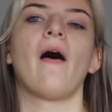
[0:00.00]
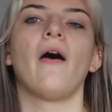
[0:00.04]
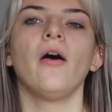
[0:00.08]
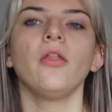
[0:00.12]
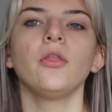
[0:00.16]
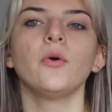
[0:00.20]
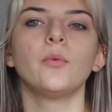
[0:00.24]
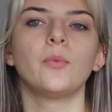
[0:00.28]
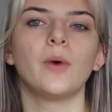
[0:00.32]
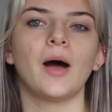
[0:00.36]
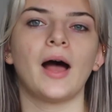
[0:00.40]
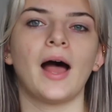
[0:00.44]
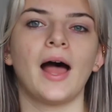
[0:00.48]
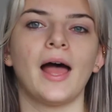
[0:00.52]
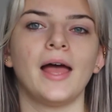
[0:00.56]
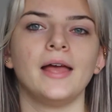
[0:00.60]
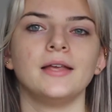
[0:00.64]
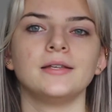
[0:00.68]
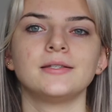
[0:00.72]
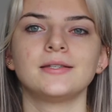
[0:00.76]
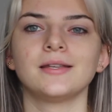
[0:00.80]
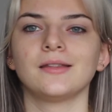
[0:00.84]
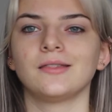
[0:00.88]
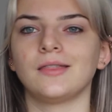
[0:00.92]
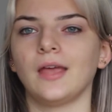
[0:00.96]

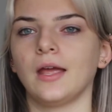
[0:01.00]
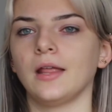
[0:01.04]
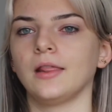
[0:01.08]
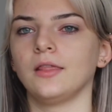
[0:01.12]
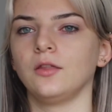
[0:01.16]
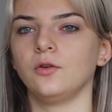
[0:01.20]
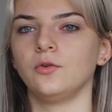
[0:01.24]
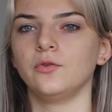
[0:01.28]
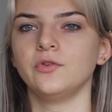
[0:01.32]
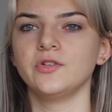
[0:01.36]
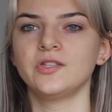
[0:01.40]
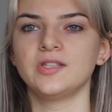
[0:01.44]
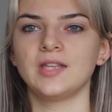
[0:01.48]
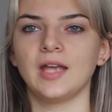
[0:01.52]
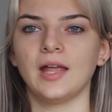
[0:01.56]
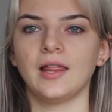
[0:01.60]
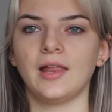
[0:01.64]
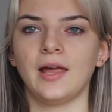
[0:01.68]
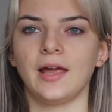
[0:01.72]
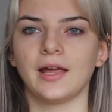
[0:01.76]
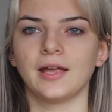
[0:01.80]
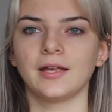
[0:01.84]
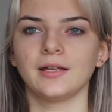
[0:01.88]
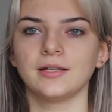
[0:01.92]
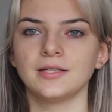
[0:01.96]
Otherwise, they lose their,
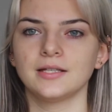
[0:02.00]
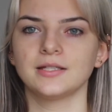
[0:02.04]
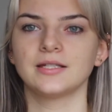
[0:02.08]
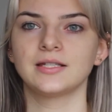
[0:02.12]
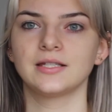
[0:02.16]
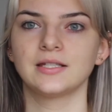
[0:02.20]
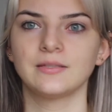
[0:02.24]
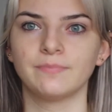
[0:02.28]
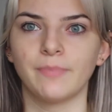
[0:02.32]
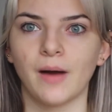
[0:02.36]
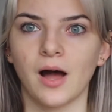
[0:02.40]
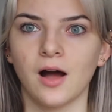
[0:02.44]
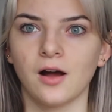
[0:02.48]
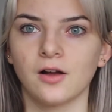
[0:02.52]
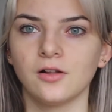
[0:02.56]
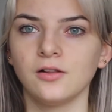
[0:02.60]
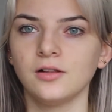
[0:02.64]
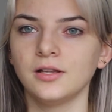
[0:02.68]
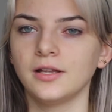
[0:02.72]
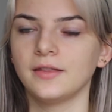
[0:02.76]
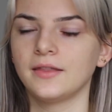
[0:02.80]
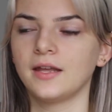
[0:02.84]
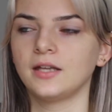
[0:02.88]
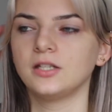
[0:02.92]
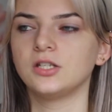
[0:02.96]
like,
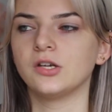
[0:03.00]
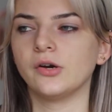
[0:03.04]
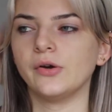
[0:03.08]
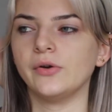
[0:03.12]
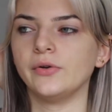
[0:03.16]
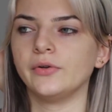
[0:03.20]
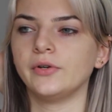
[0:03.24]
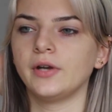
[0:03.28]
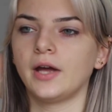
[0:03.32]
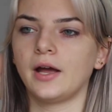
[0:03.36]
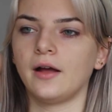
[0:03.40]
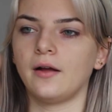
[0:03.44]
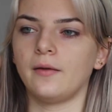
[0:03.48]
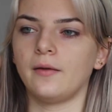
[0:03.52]
sparkle and they don't